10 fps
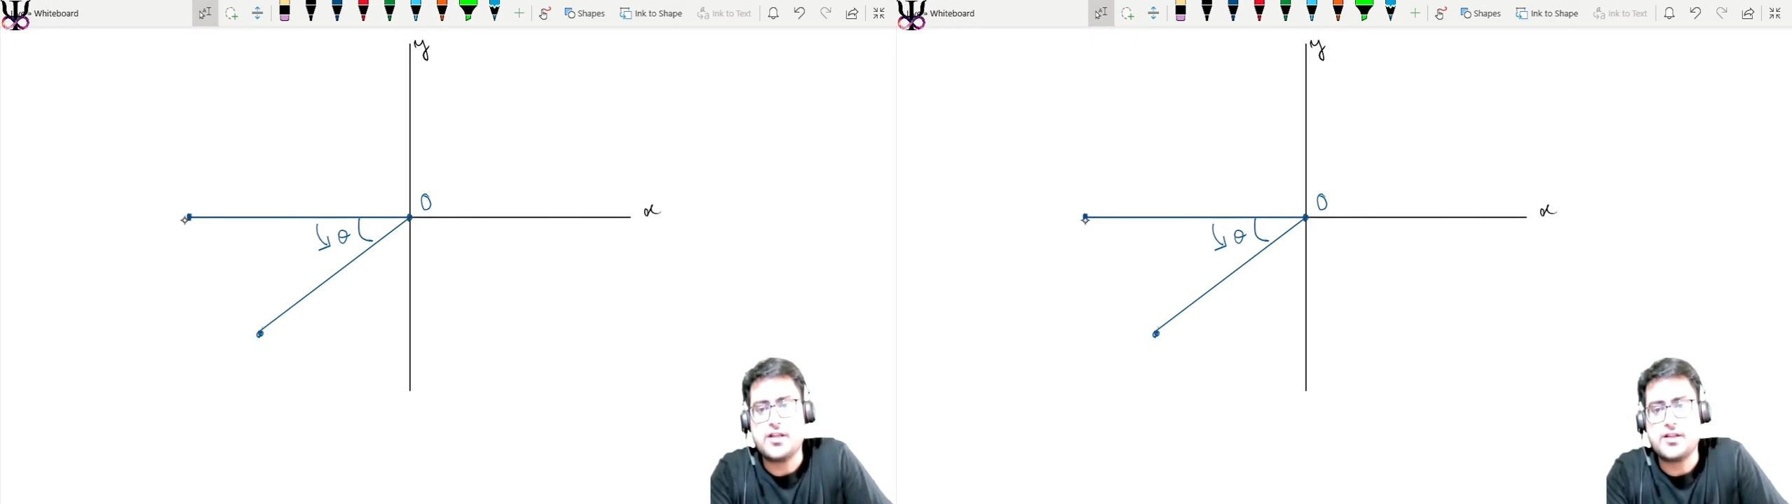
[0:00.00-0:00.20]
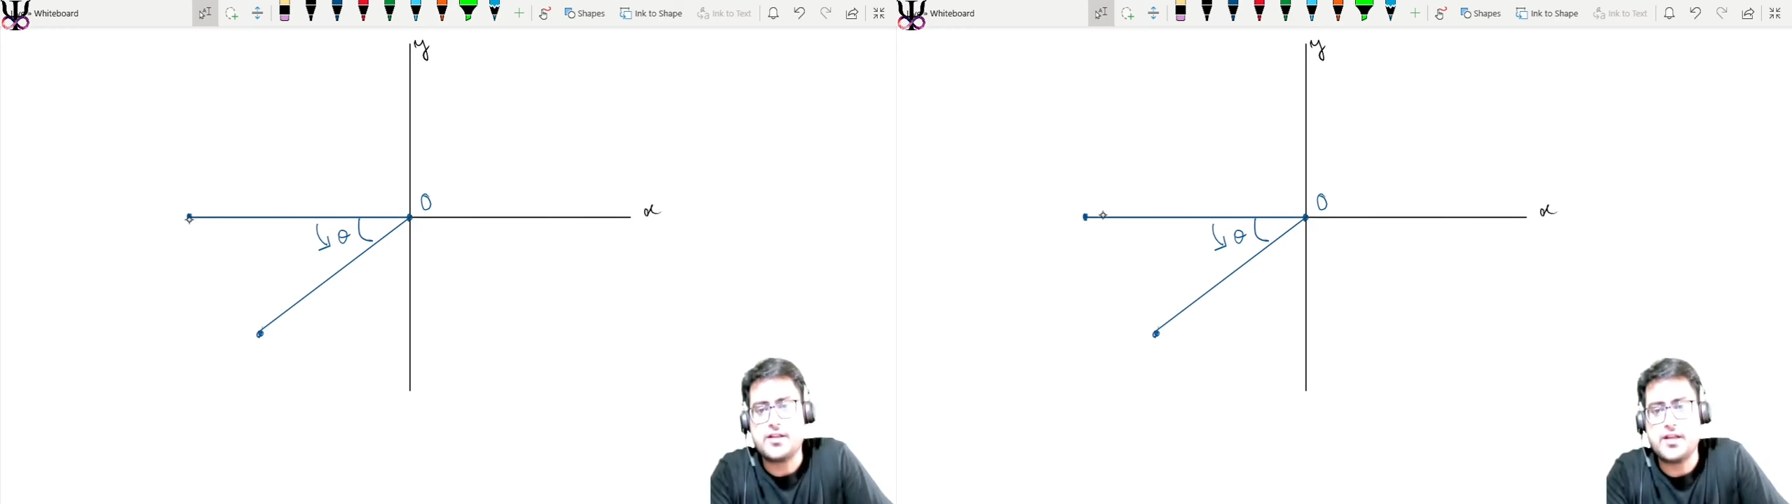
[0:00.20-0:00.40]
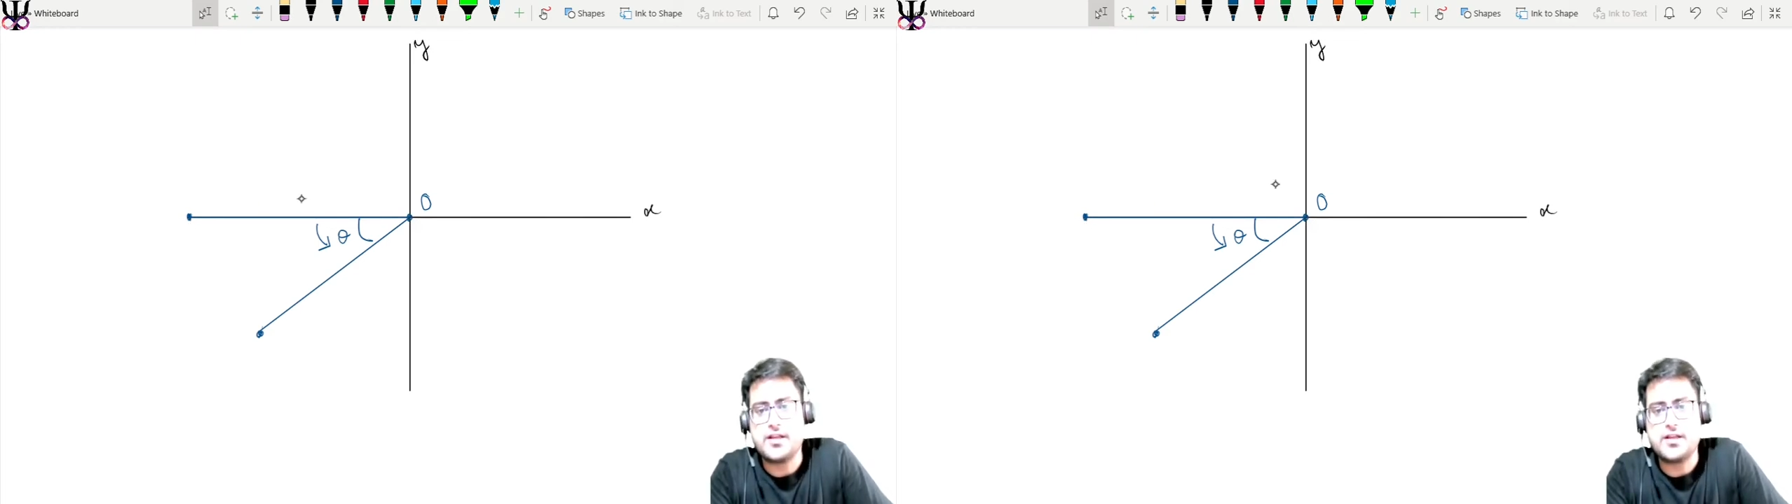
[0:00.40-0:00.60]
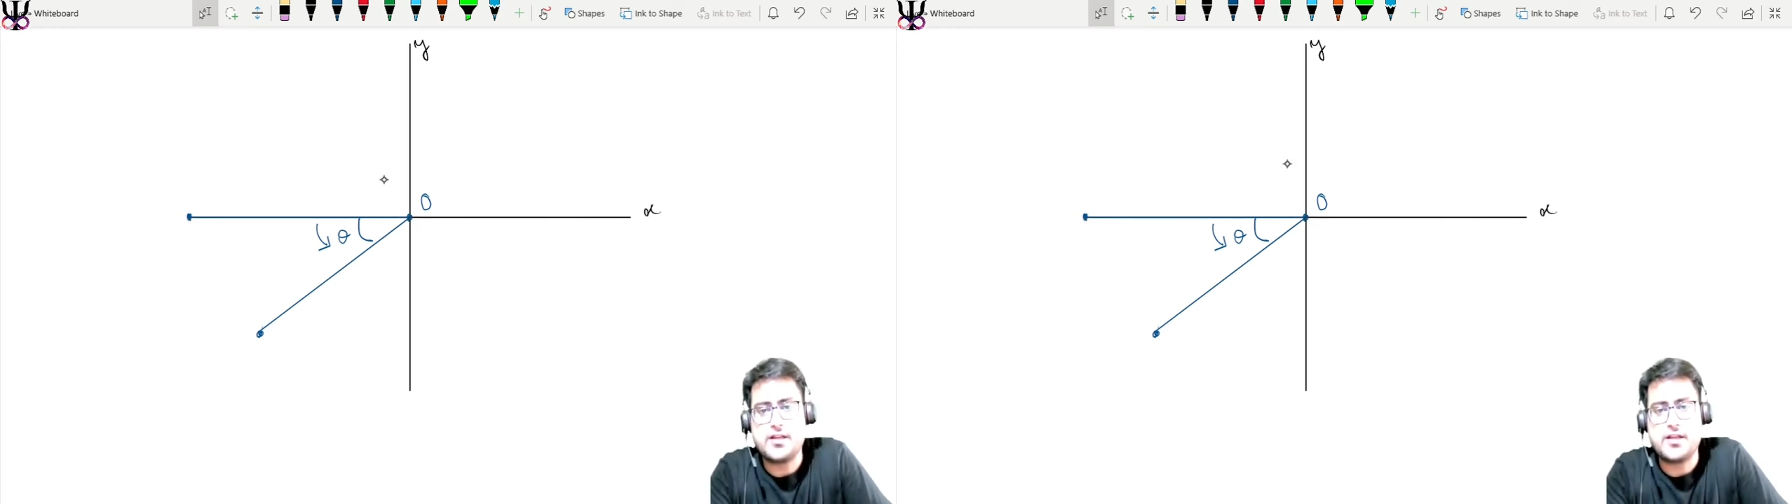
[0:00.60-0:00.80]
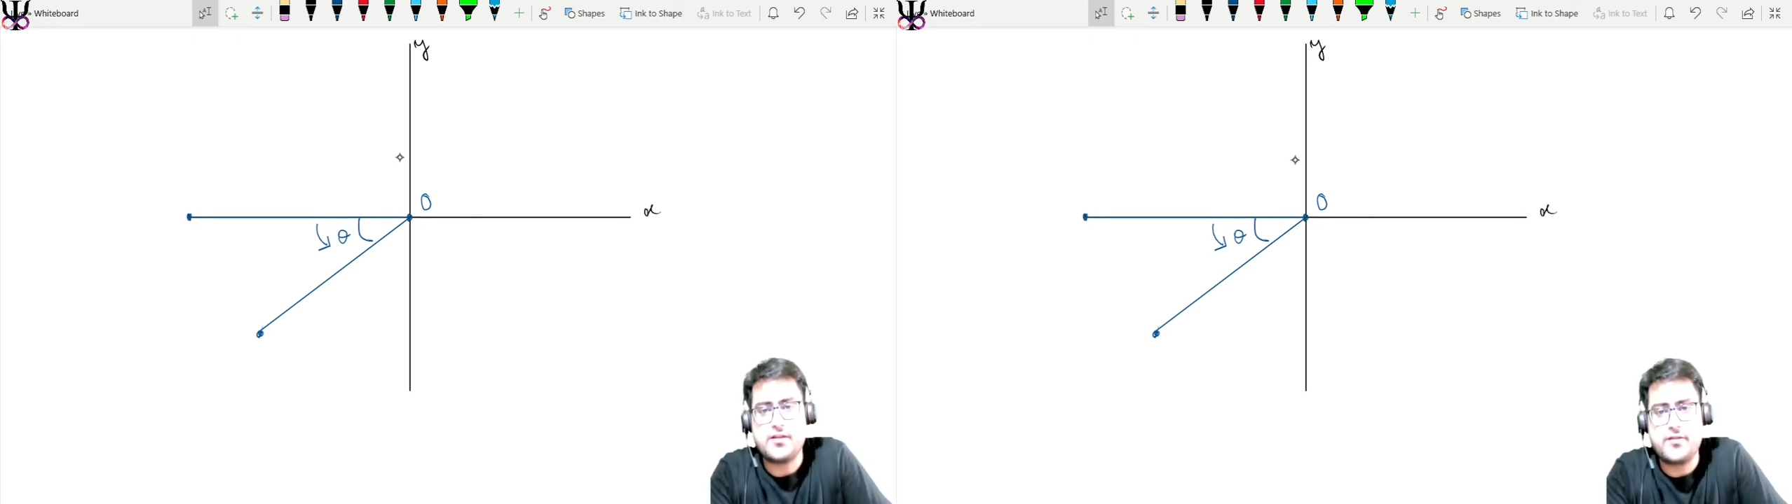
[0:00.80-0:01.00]
then
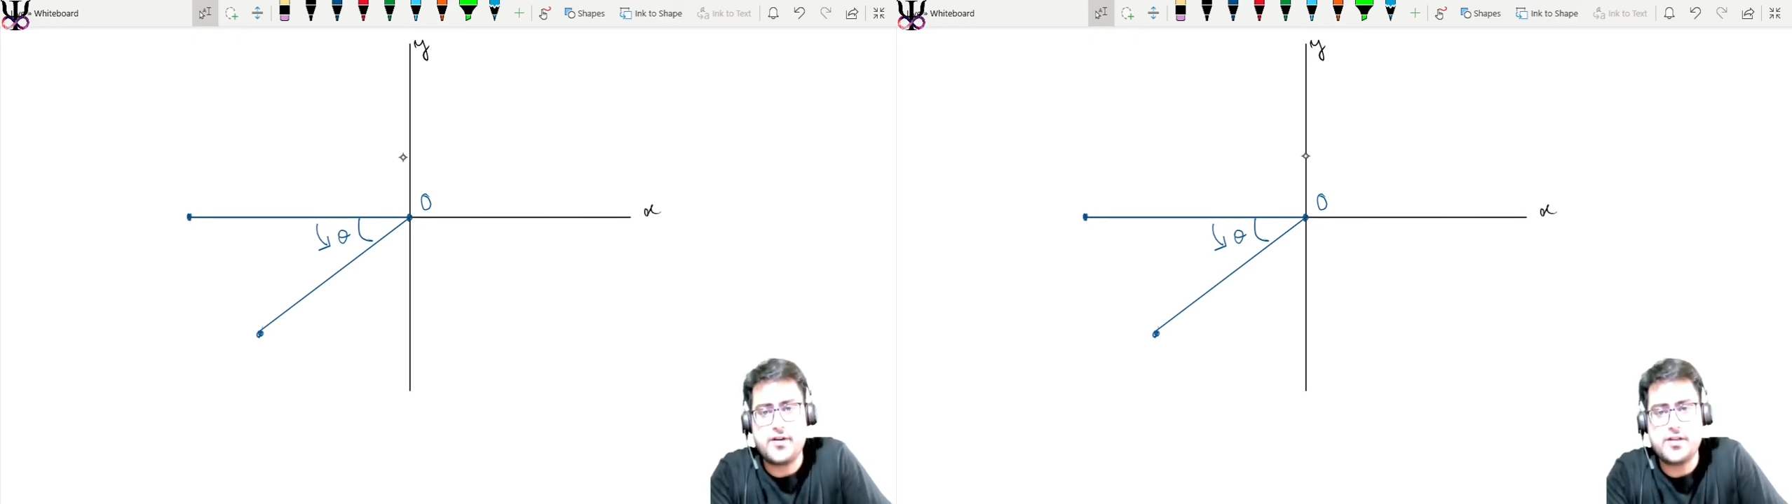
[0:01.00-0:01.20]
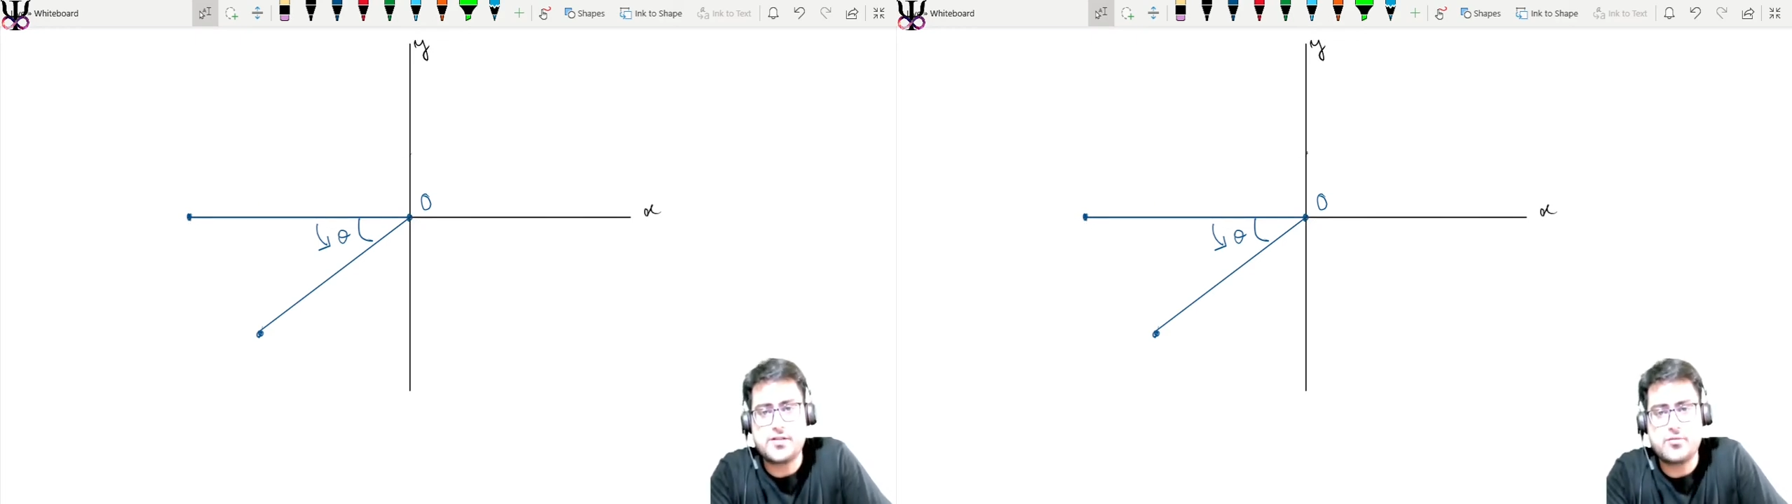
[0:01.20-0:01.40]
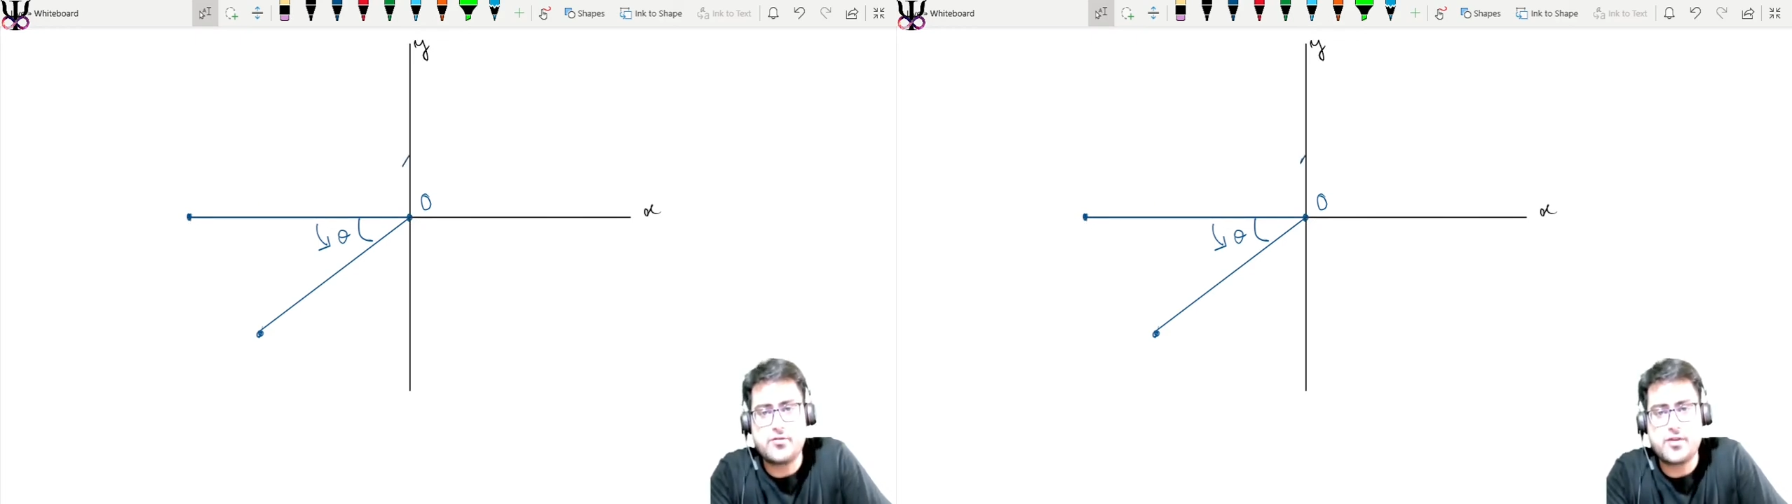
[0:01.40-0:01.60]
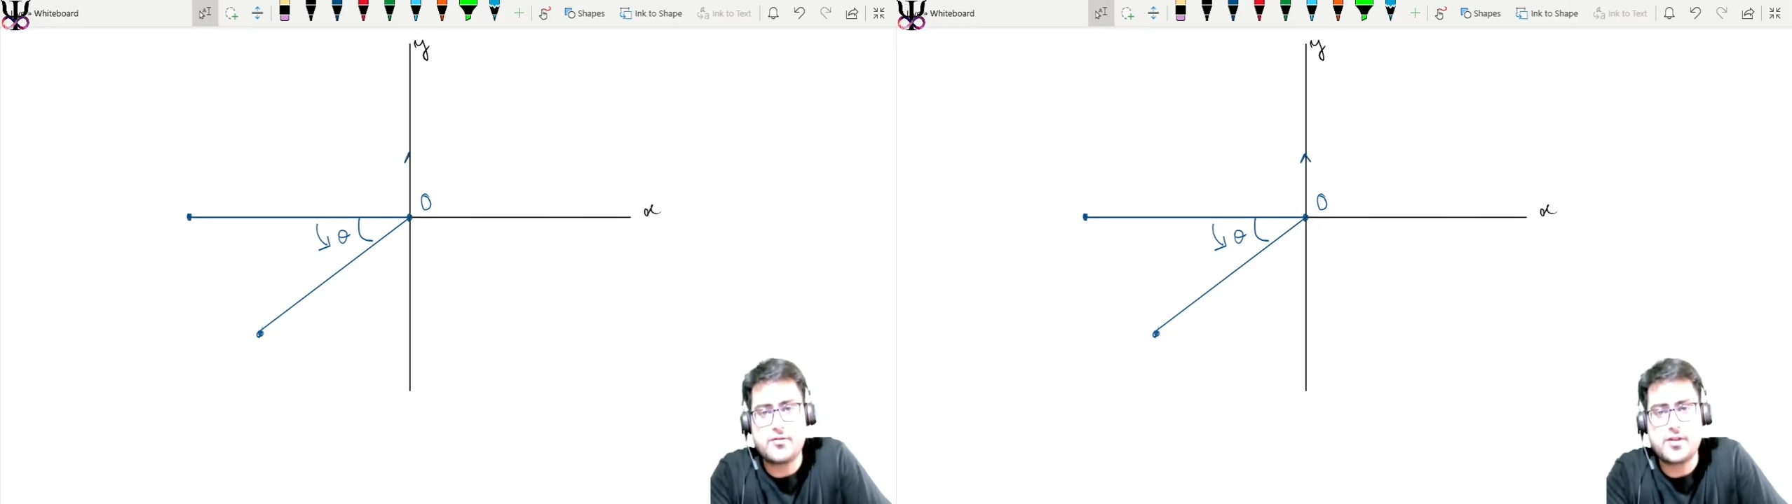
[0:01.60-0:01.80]
if it is moving